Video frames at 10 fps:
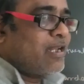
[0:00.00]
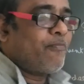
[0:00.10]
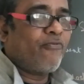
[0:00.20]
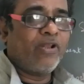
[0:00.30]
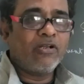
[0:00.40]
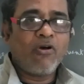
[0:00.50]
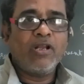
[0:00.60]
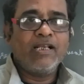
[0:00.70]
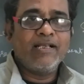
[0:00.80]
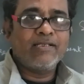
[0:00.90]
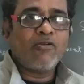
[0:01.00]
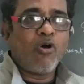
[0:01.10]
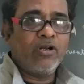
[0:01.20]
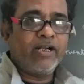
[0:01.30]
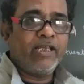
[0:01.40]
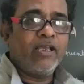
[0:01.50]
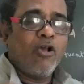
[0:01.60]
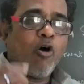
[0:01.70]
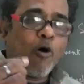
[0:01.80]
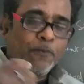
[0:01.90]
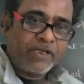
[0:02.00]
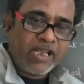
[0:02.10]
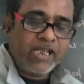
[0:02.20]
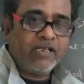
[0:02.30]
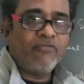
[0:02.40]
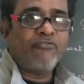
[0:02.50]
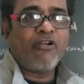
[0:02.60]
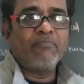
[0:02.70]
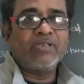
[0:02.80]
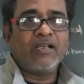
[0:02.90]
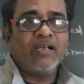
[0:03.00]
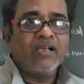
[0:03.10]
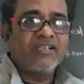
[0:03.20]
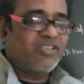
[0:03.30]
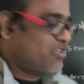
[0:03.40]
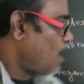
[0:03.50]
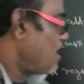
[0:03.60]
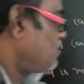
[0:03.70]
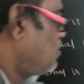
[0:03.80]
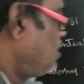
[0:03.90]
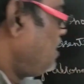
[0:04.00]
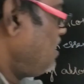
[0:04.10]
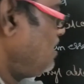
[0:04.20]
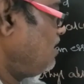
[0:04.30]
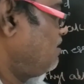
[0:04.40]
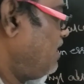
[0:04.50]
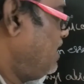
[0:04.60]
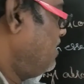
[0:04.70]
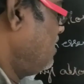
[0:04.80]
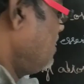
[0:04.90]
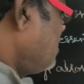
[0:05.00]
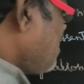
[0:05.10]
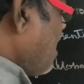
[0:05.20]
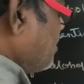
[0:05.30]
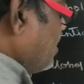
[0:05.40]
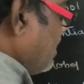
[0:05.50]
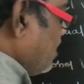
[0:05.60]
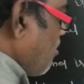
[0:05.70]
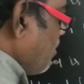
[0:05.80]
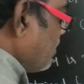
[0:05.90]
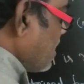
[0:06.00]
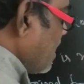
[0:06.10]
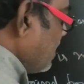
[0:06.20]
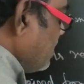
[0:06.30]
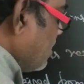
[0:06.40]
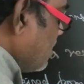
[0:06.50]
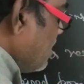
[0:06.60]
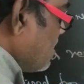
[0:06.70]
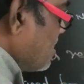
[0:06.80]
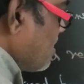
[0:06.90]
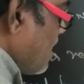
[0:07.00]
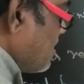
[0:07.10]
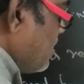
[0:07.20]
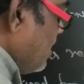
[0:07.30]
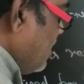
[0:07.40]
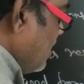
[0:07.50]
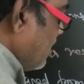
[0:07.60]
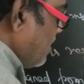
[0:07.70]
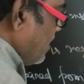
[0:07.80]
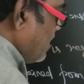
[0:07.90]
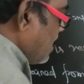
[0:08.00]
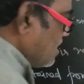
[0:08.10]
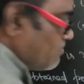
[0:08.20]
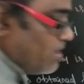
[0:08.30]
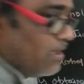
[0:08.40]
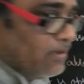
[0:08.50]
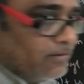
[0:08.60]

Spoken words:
type of alcohol is already obtained from the starchy grain. Starch grain, or you can write here starchy grain as well.